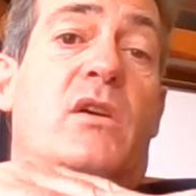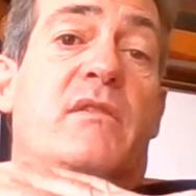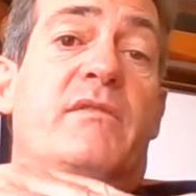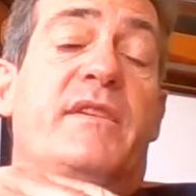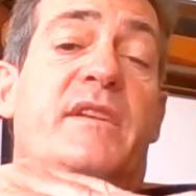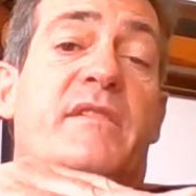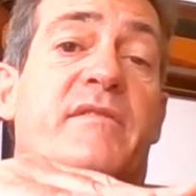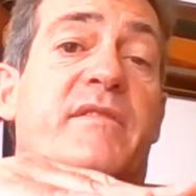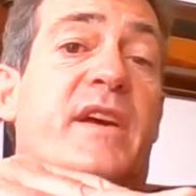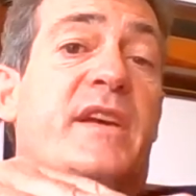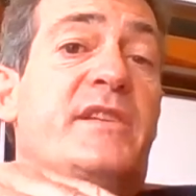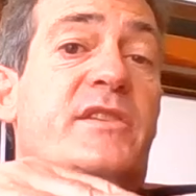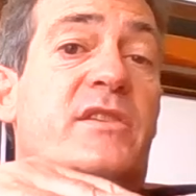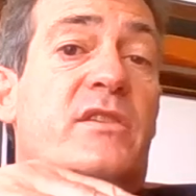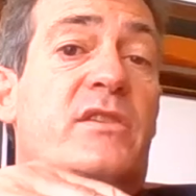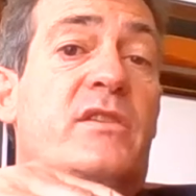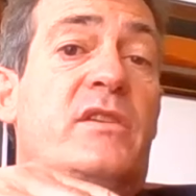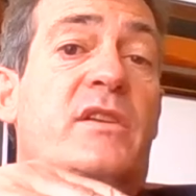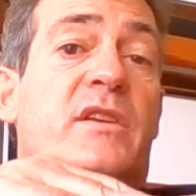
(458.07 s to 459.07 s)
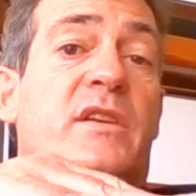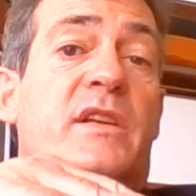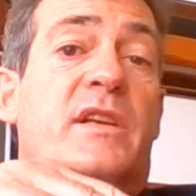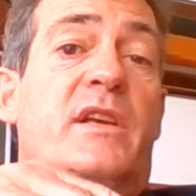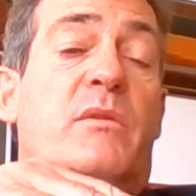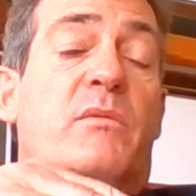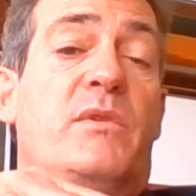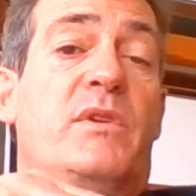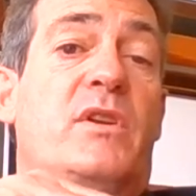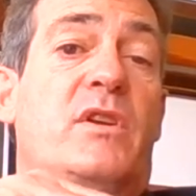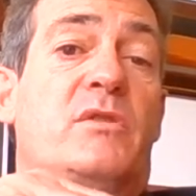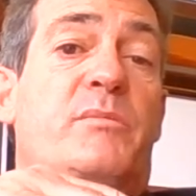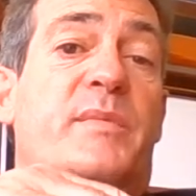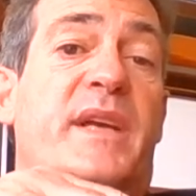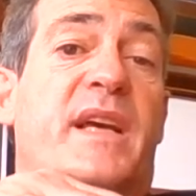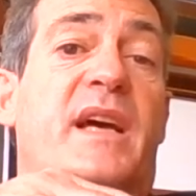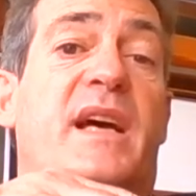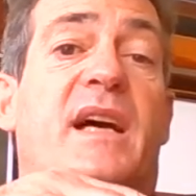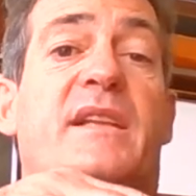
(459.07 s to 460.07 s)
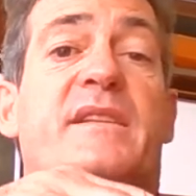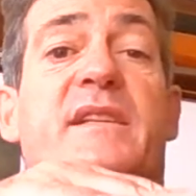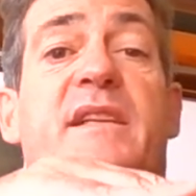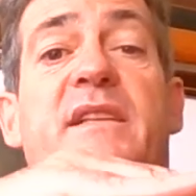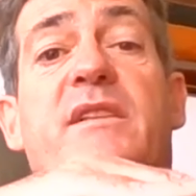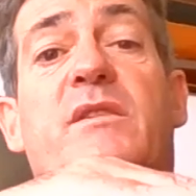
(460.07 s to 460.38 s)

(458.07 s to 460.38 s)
of infection, it will not be 100.